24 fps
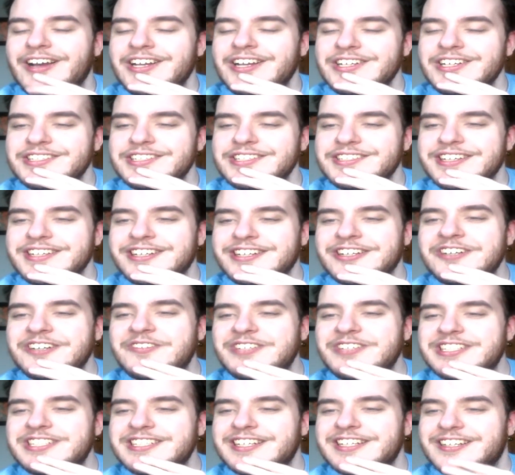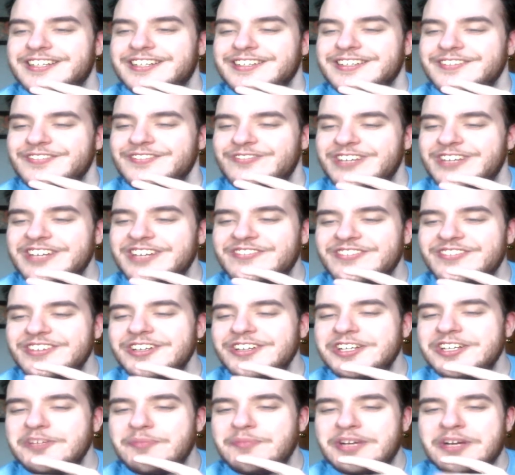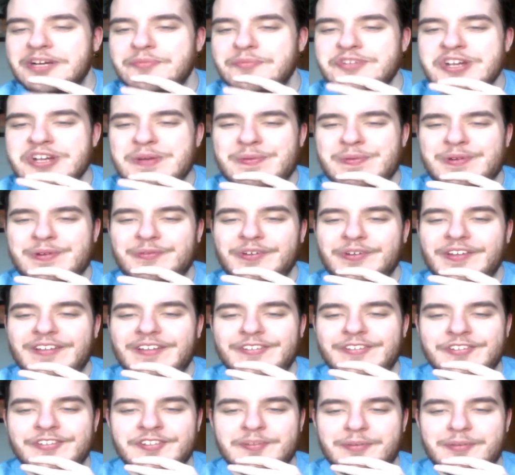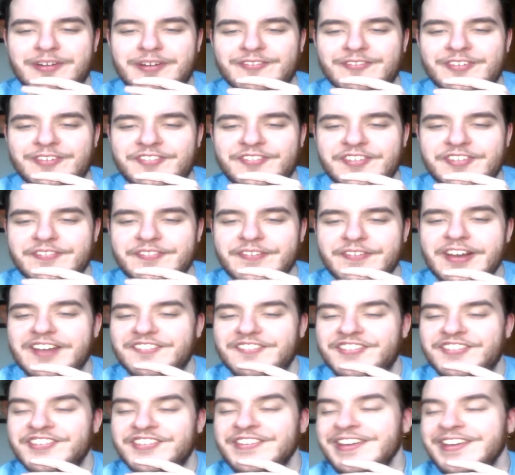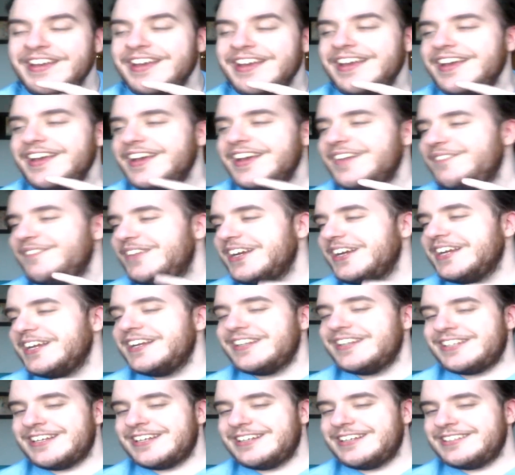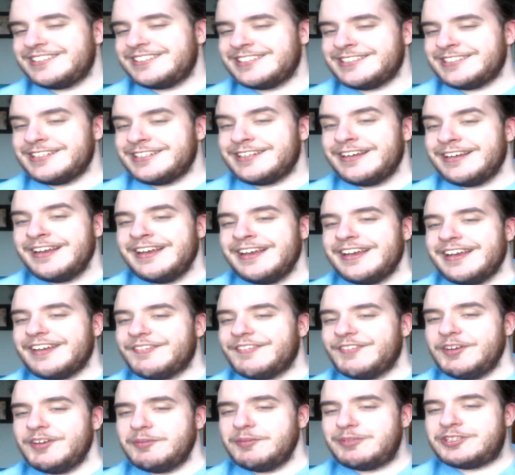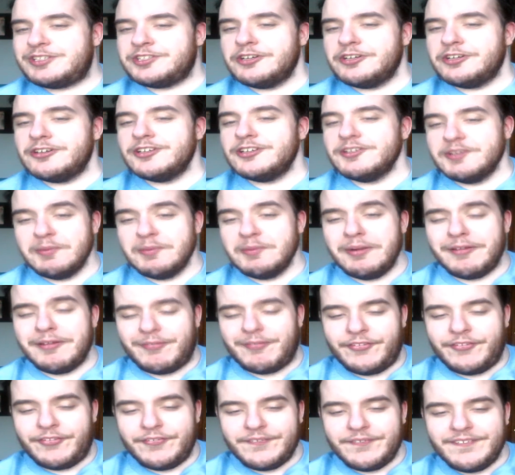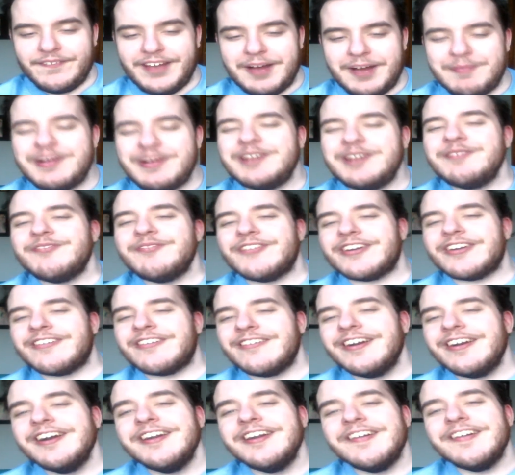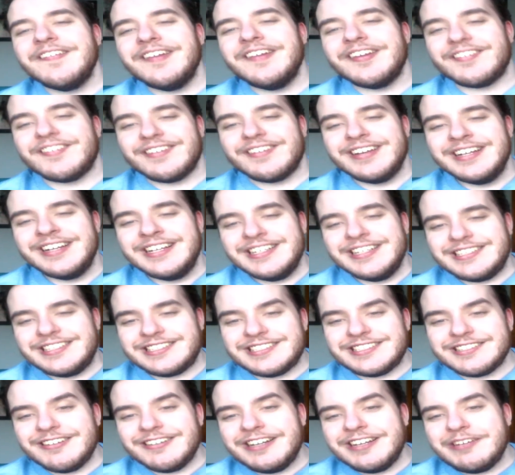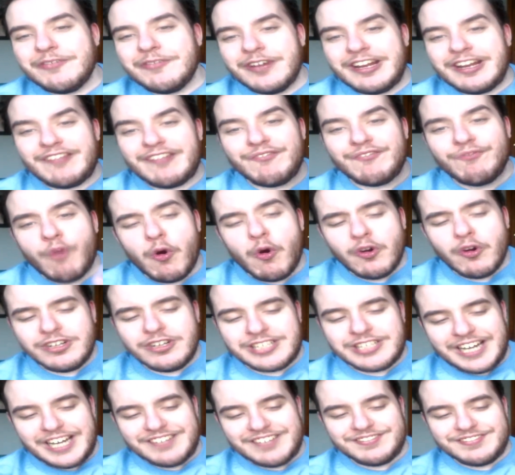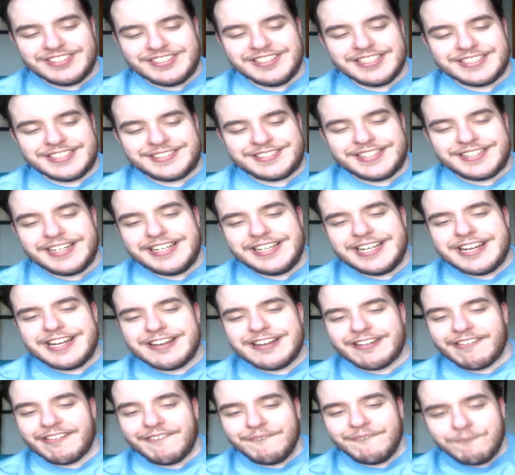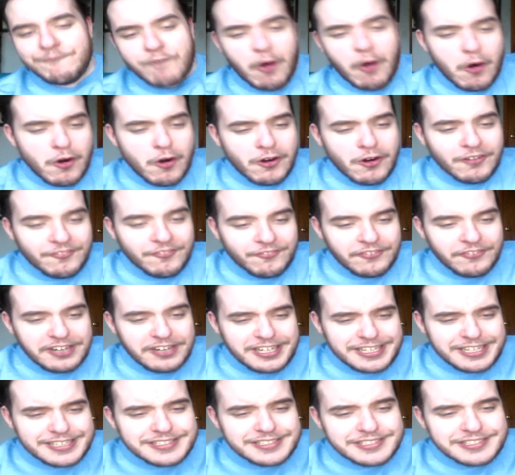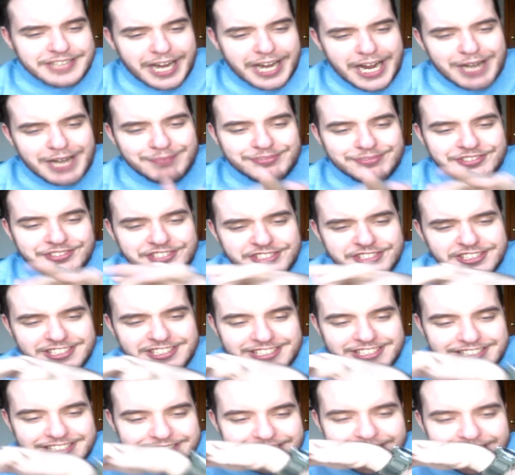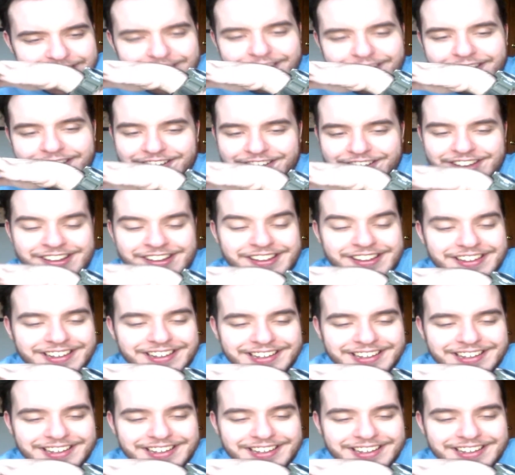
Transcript: It's like Kofi said. Ric Flair didn't become champion without losing the belt 15 times. And Big E ingeniously said, and that'll be Charlotte in a month. I mean, for crying out loud. She's already won it 4 times in less than a year. 4 freaking times. Good God.